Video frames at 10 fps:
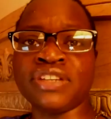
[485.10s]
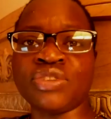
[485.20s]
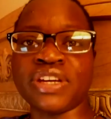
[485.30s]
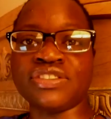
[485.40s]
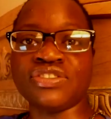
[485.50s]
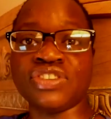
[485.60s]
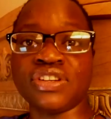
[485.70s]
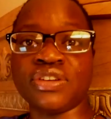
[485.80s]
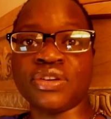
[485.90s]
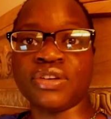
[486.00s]

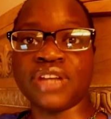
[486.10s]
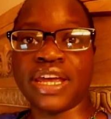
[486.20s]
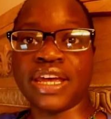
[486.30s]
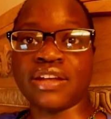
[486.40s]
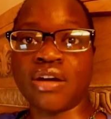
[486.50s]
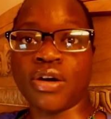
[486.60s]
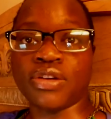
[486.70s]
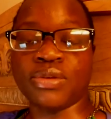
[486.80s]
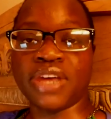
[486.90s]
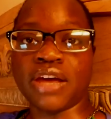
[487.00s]
transgendered and are
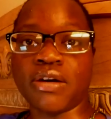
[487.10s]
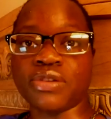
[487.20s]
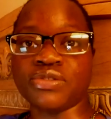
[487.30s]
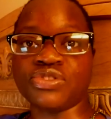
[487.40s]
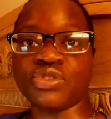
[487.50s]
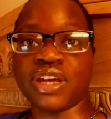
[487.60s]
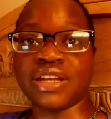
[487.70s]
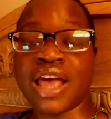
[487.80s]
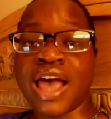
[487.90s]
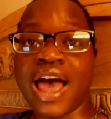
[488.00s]
you gay, are you
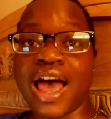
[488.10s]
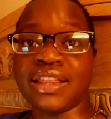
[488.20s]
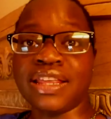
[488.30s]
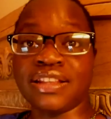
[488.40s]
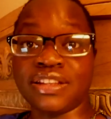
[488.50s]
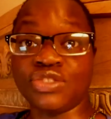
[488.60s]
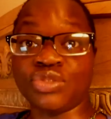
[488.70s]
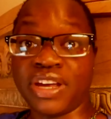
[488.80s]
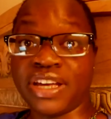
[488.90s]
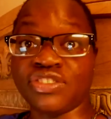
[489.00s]
straight? I think the
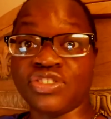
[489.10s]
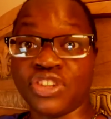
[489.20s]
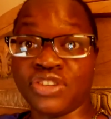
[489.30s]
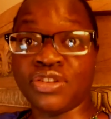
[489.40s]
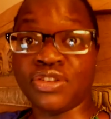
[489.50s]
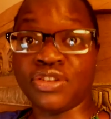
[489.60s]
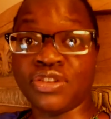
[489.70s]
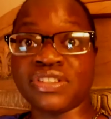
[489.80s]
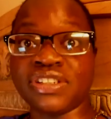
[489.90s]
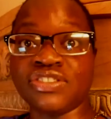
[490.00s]
transgender
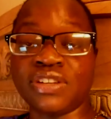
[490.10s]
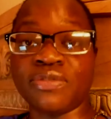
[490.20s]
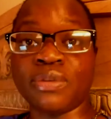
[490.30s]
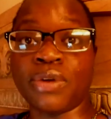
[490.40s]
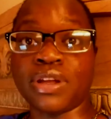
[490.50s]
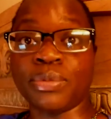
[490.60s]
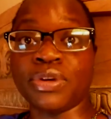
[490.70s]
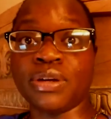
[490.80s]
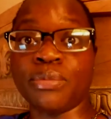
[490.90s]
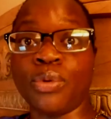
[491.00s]
person, Jennifer
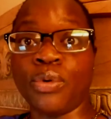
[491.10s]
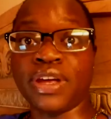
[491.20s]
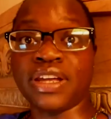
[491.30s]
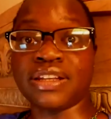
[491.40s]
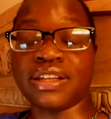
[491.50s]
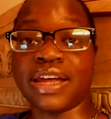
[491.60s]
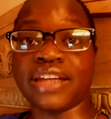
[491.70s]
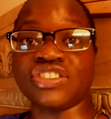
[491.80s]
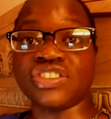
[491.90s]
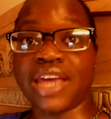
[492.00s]
brought up a good point,
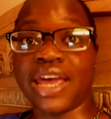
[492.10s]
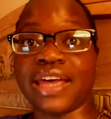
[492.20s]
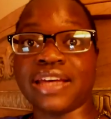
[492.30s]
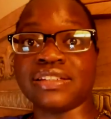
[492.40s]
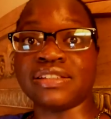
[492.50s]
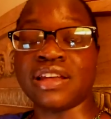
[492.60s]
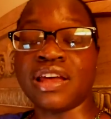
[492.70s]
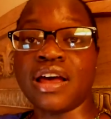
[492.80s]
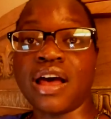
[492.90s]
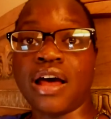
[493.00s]
like
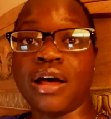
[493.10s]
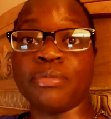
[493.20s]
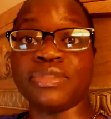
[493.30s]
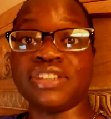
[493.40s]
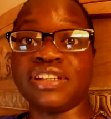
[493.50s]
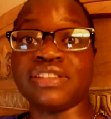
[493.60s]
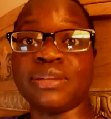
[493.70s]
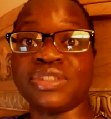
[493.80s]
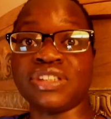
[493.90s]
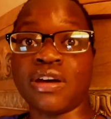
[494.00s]
Chaz sees
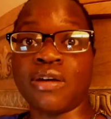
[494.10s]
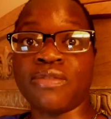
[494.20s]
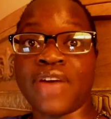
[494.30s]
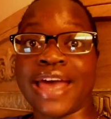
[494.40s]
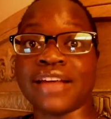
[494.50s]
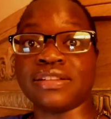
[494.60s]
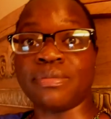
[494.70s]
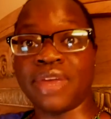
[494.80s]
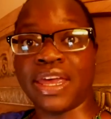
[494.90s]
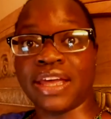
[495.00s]
himself as a
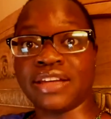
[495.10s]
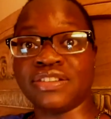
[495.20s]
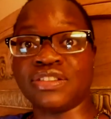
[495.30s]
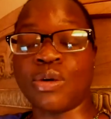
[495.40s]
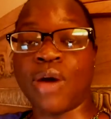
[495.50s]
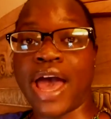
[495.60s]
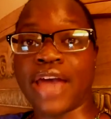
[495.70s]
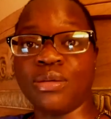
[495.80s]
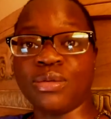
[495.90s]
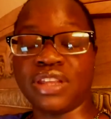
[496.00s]
man. So
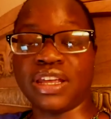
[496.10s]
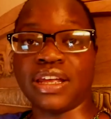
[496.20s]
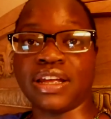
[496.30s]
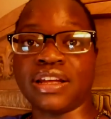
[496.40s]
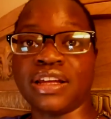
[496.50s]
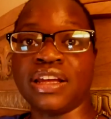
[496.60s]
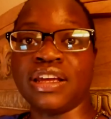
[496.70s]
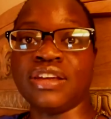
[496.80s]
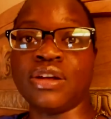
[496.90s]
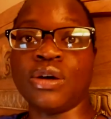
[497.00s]
I don't think,
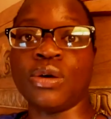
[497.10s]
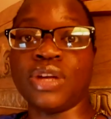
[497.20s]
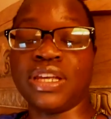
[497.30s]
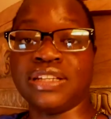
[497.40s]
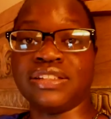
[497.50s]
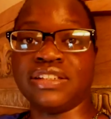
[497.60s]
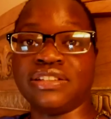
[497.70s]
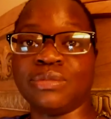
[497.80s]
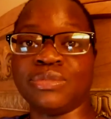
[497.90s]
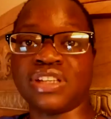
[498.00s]
he
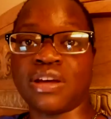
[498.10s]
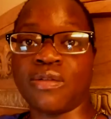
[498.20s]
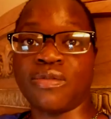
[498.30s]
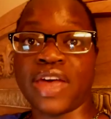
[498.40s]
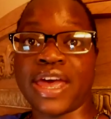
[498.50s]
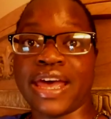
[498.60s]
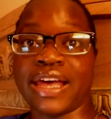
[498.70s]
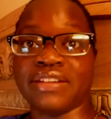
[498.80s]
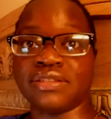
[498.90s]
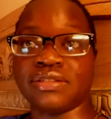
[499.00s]
sees himself
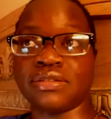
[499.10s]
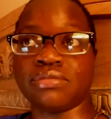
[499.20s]
as